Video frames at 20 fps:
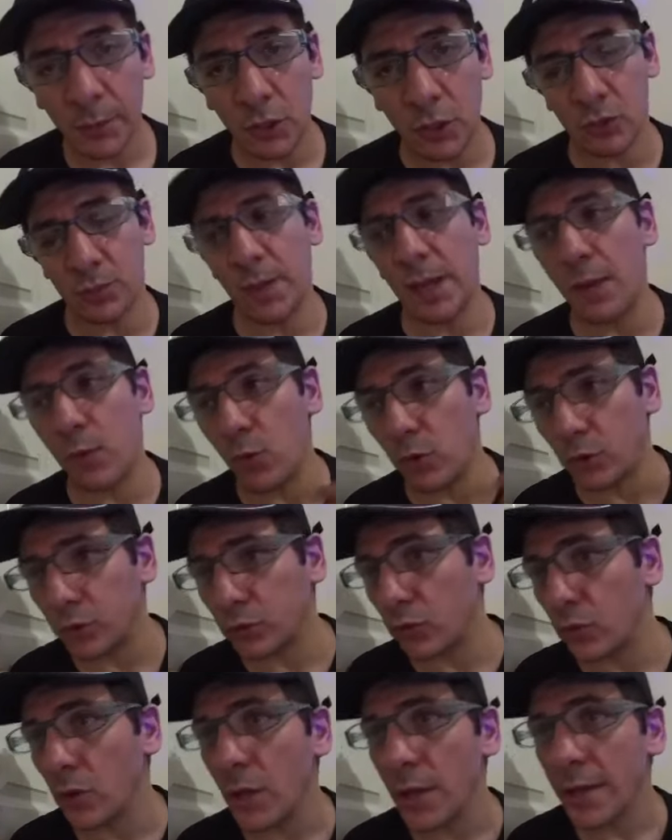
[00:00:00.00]
because I
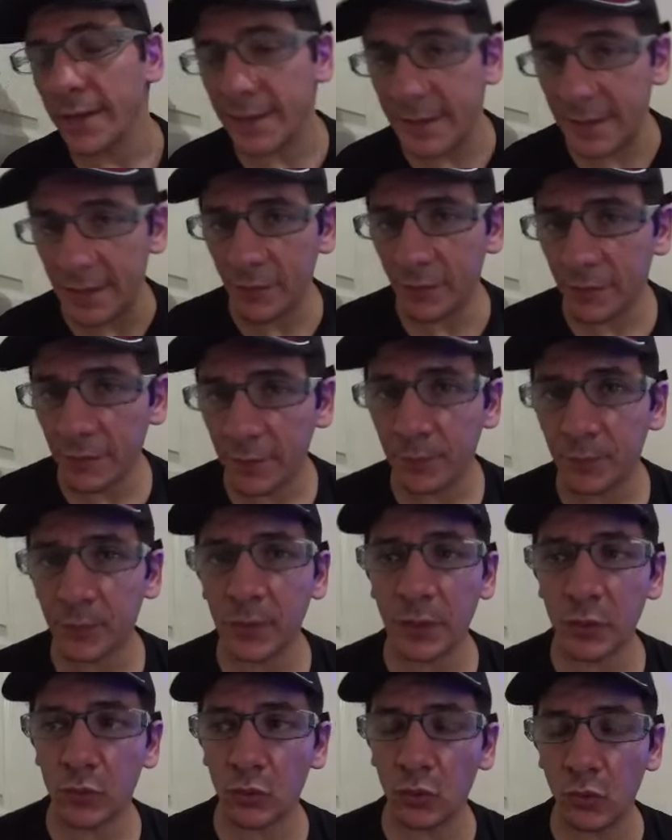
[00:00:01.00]
want to give
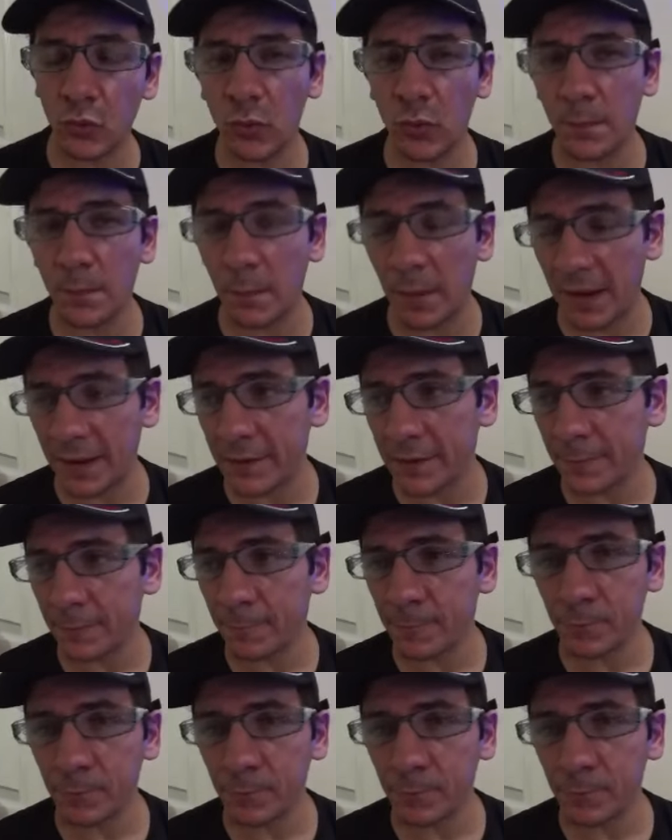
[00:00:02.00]
to my